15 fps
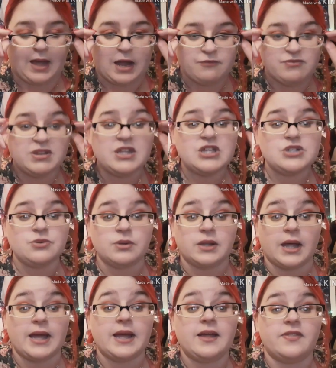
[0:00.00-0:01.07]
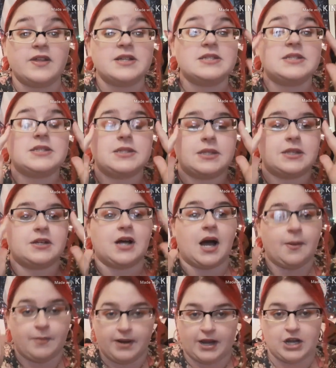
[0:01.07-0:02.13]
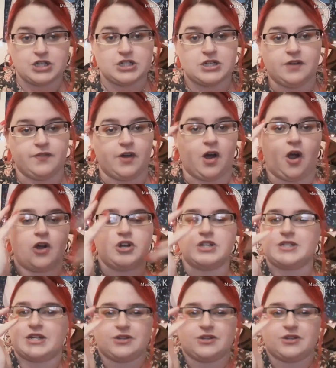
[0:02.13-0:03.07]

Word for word: I really do like this combination of the oranges.